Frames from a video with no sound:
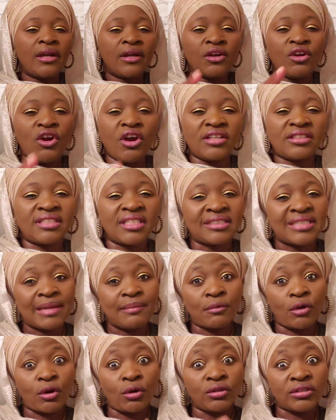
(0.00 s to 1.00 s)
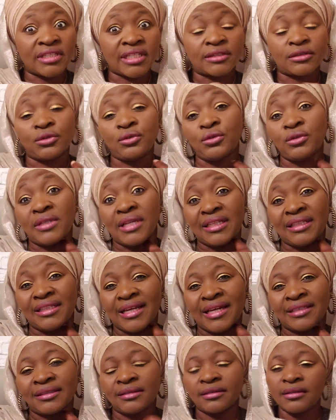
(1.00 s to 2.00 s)
God says, I'm closer to you than
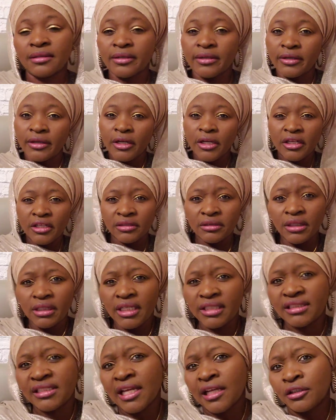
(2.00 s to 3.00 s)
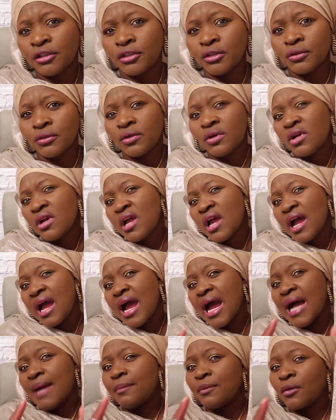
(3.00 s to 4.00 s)
that. Did he tell you,
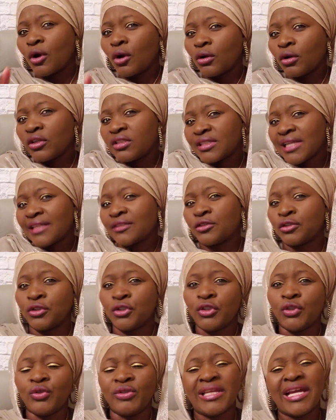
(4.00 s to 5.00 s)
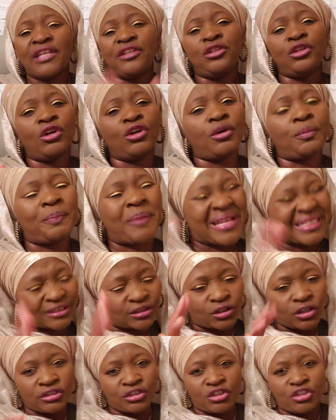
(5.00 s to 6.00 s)
I'm closer to you than your
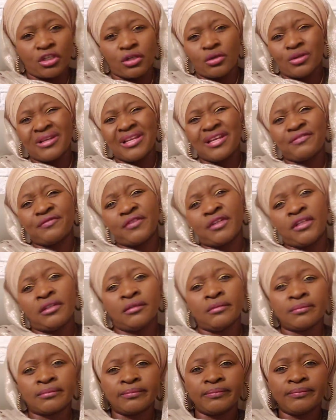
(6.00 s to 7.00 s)
pastor's jugular vein?